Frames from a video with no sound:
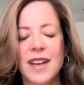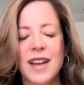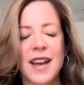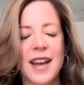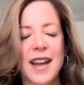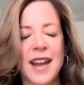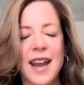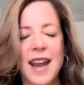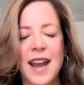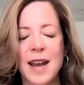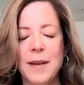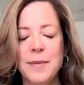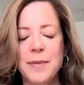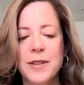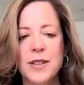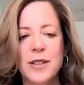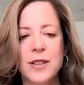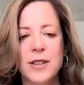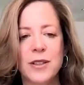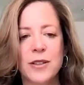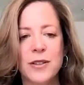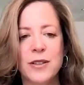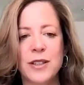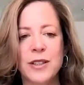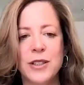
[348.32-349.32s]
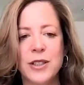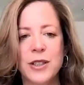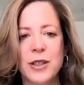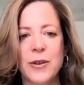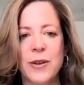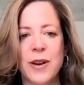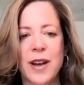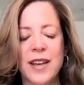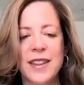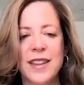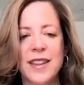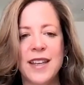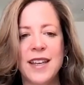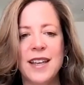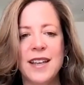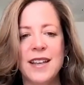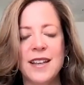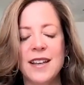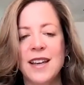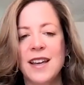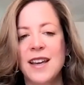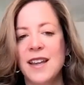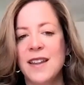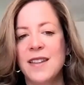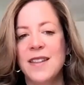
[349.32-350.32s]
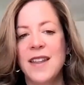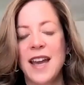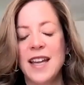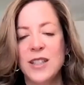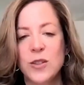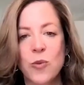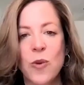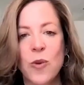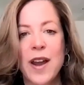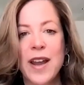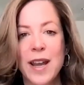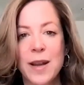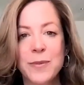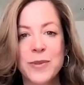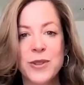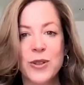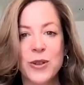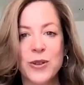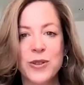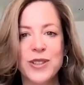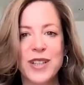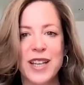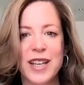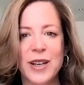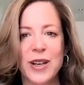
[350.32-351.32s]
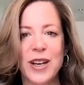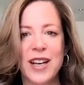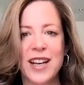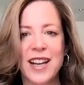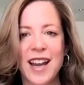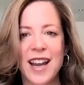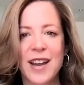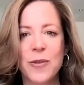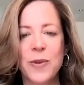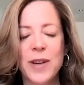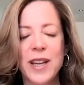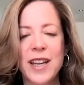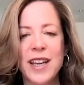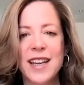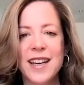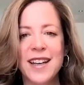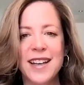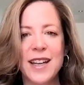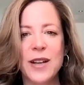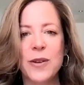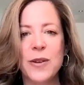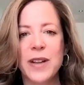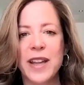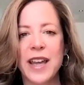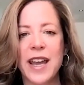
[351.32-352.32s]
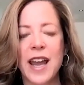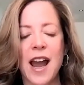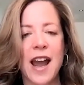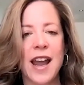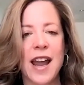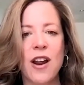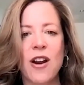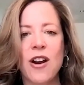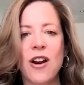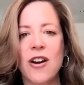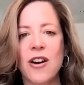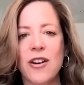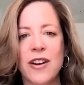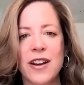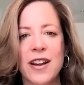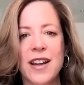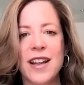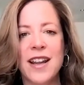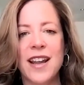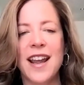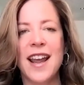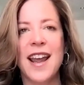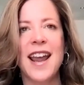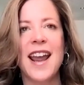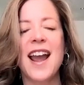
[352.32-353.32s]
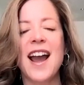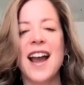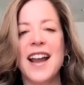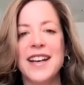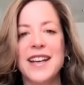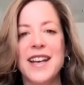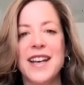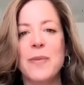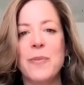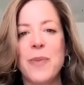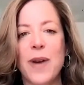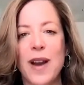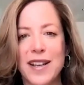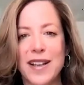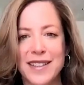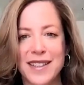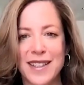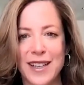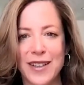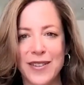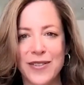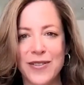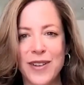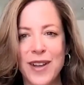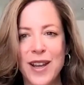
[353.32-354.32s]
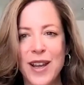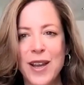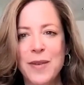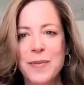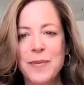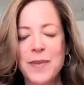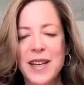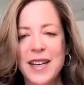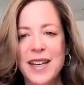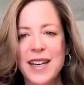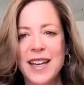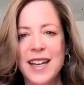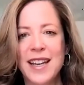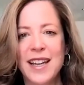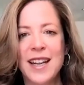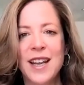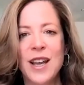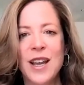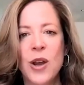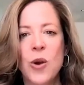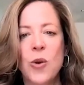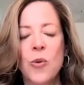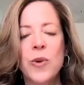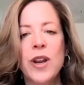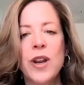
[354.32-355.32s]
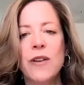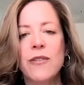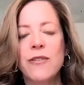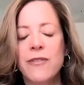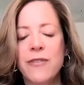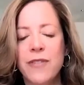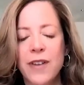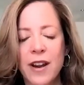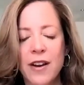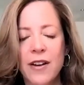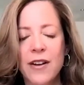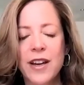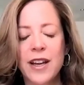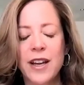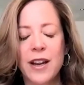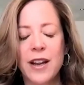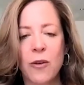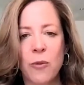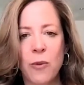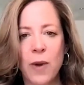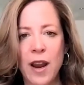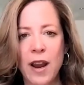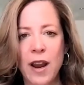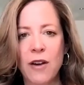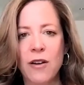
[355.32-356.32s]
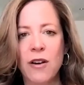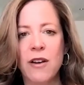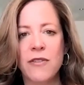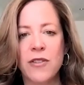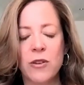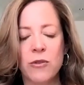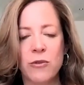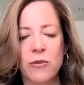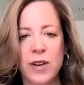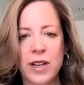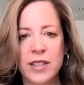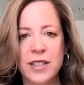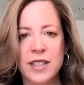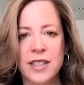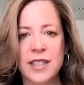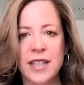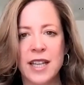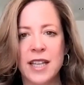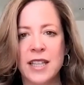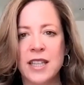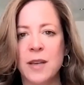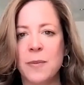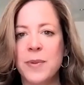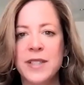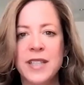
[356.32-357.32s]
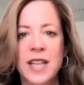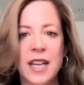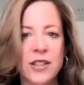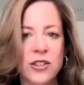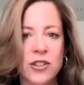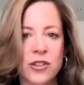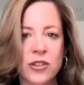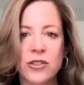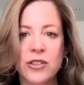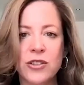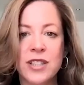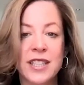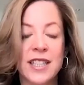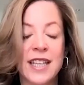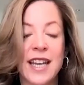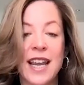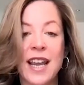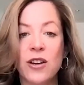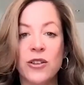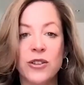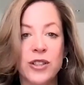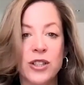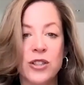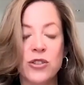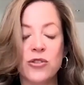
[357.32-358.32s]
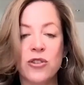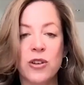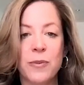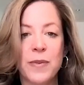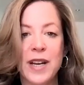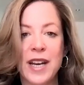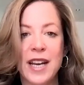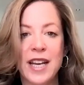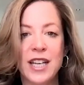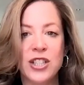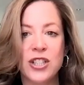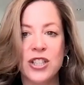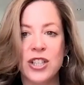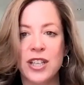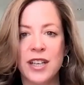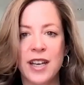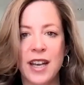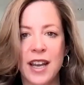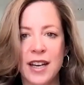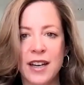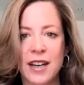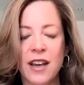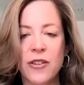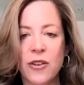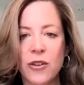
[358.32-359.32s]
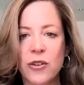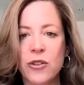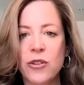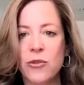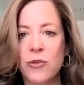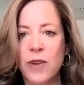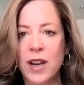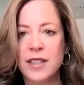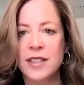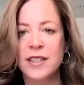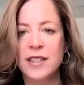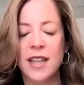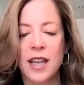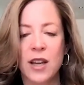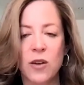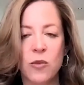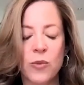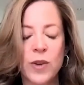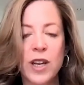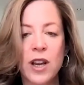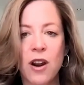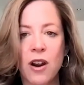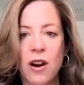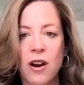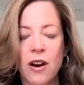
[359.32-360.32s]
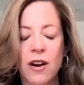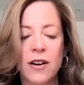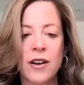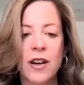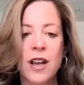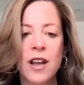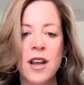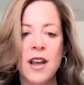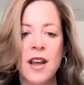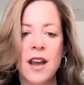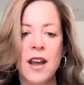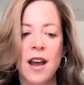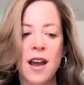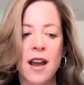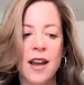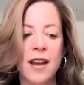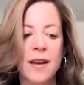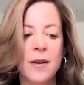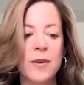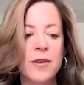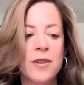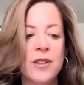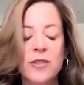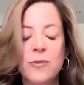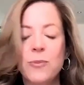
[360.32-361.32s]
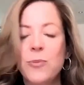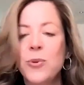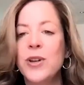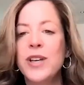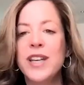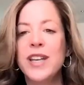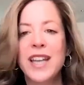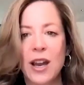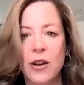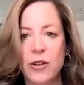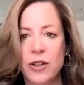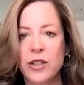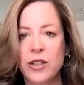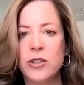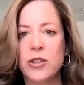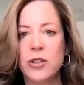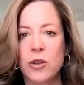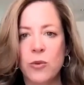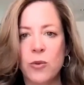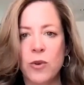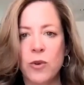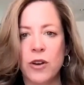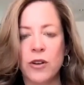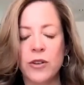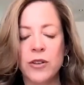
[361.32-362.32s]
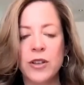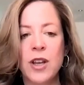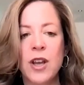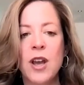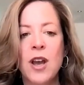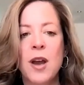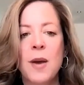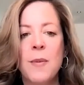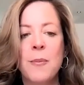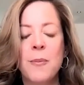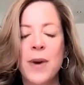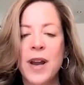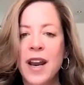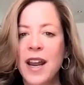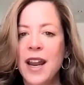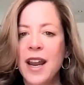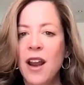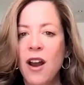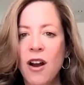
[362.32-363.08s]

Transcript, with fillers: I absolutely do. I think that's why I'm so excited. I, we at Equal AI are AI net positive, meaning we are very aware of the risks and the potential scale discrimination and other threats that we are uh, putting out into the world. But I